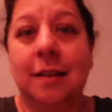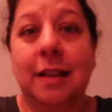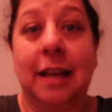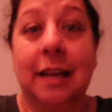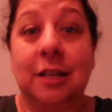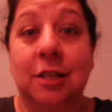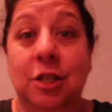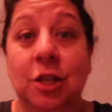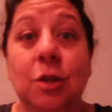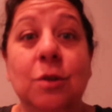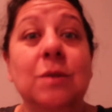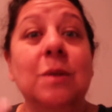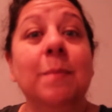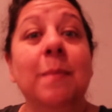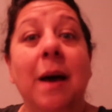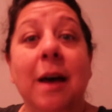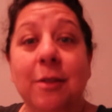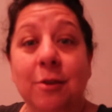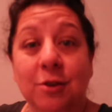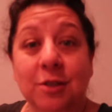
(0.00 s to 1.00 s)
like do
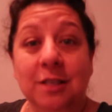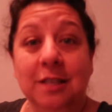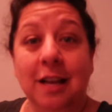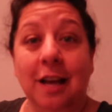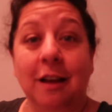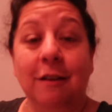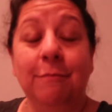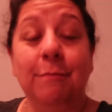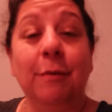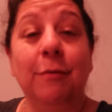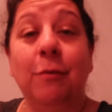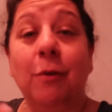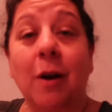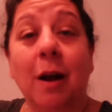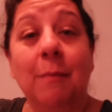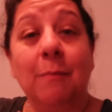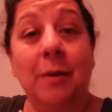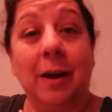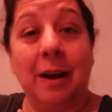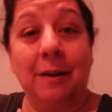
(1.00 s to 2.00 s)
some other stuff before
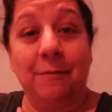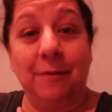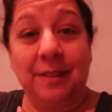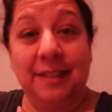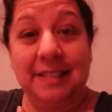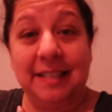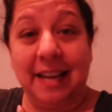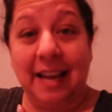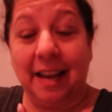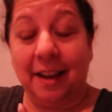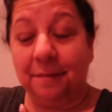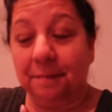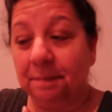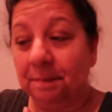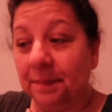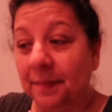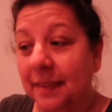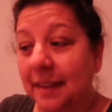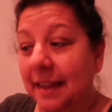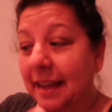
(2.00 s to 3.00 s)
I'm ready for the day.
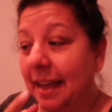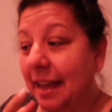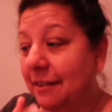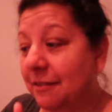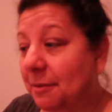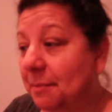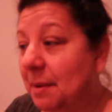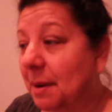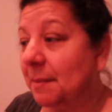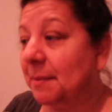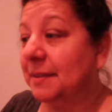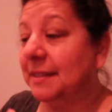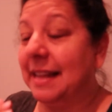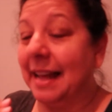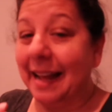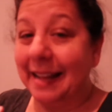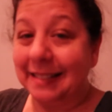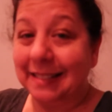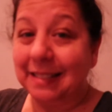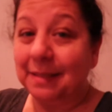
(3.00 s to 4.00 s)
And remember,
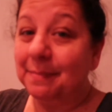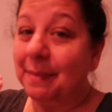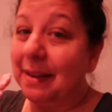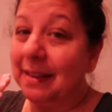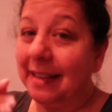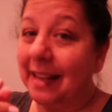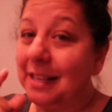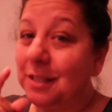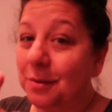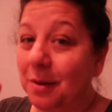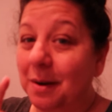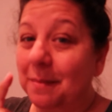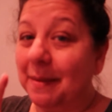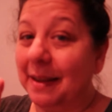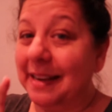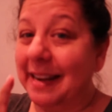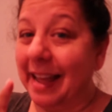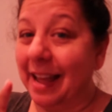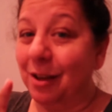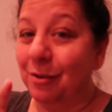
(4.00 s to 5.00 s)
that's my, that's one of
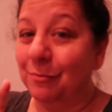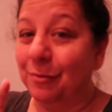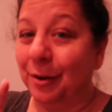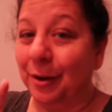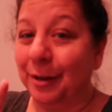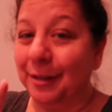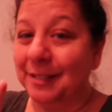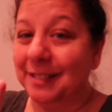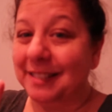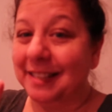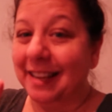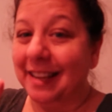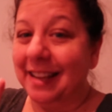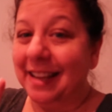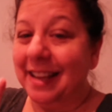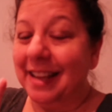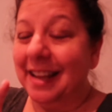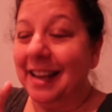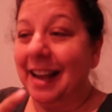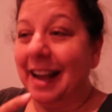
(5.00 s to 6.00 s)
my downfalls
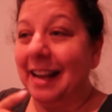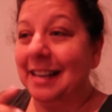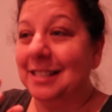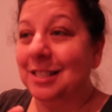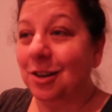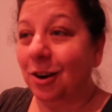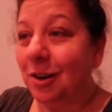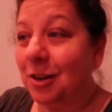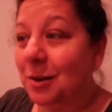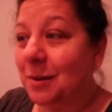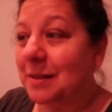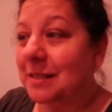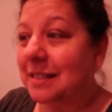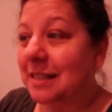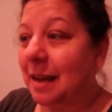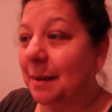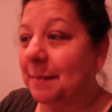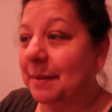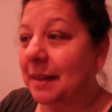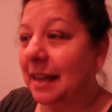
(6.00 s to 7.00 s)
I start doing
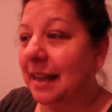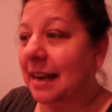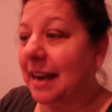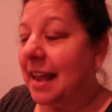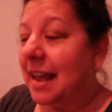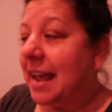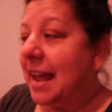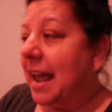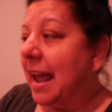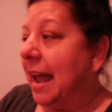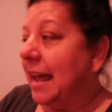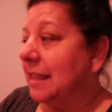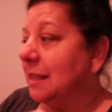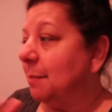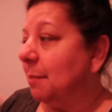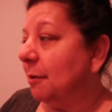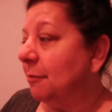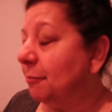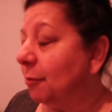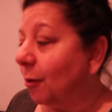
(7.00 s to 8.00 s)
something and
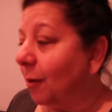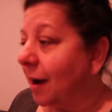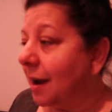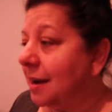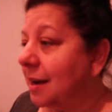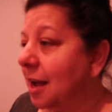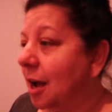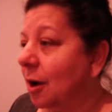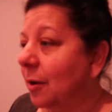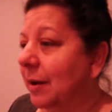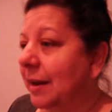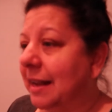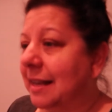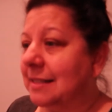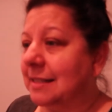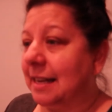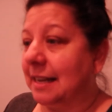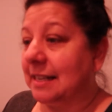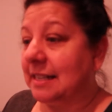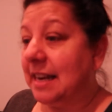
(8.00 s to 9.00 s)
then before I know it,
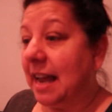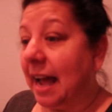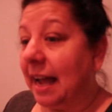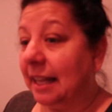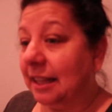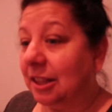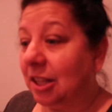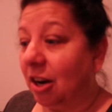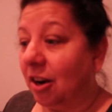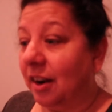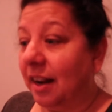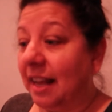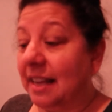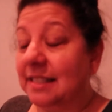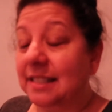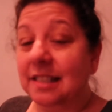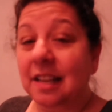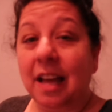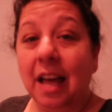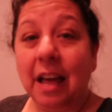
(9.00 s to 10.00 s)
it's like 9.30, I
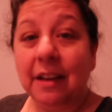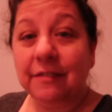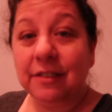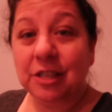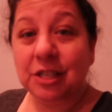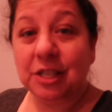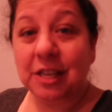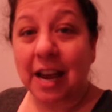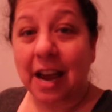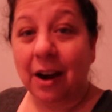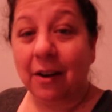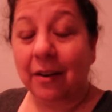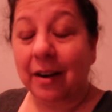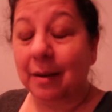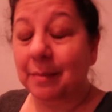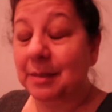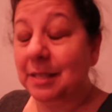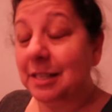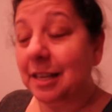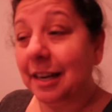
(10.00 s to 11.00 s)
still haven't showered,
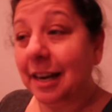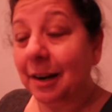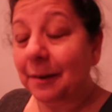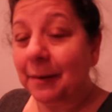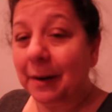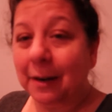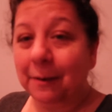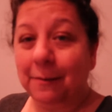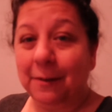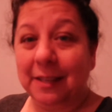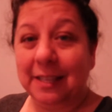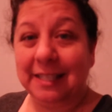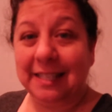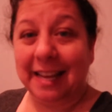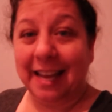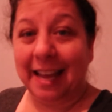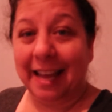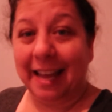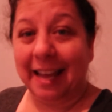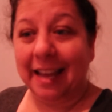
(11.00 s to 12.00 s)
I'm still not ready for the
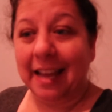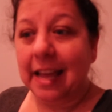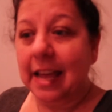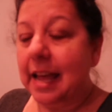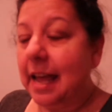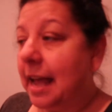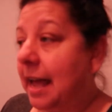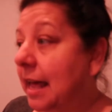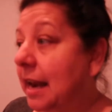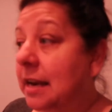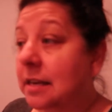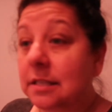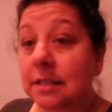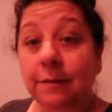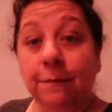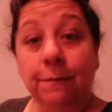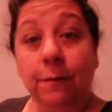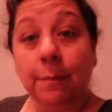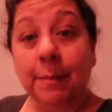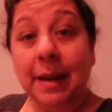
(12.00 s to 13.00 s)
day. And
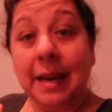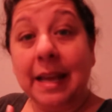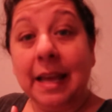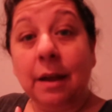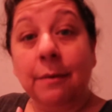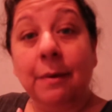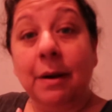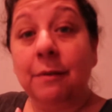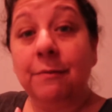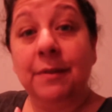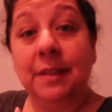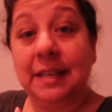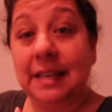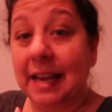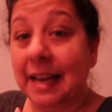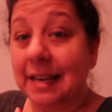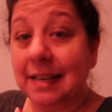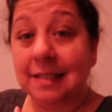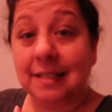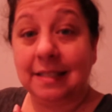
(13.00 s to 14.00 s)
to, for me to get ready for the
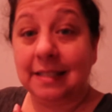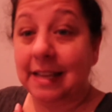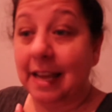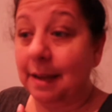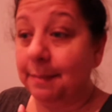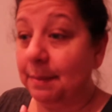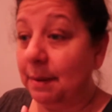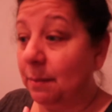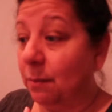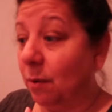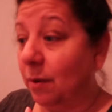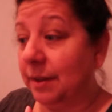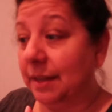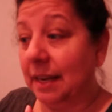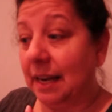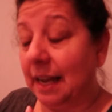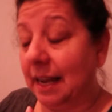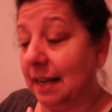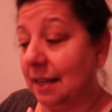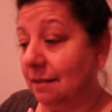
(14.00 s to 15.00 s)
day doesn't take me more
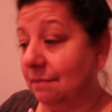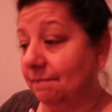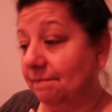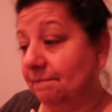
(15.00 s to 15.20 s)
than like